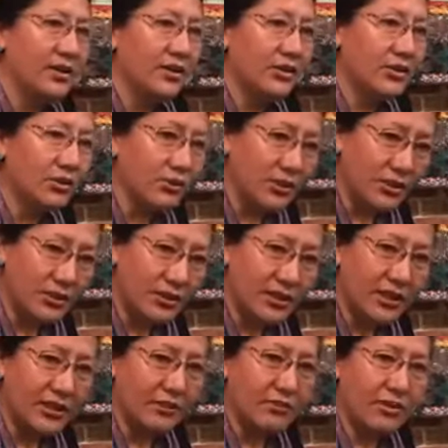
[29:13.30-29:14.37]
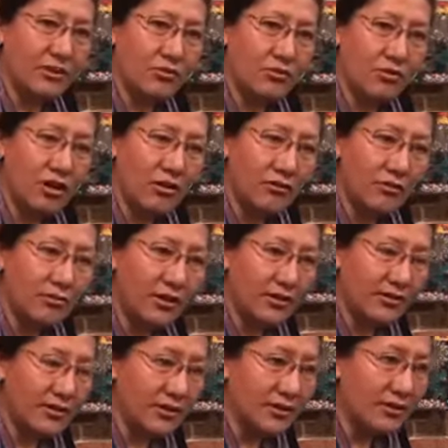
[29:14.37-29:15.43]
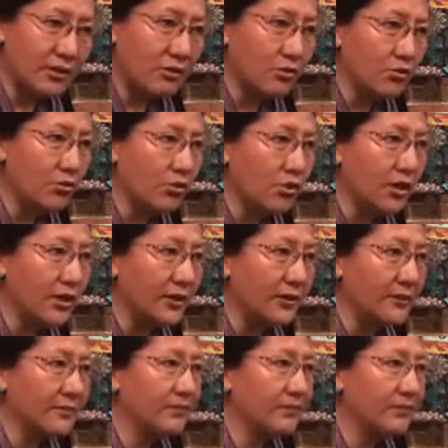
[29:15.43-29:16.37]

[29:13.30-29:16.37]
So this kind of like rough means is a little dry,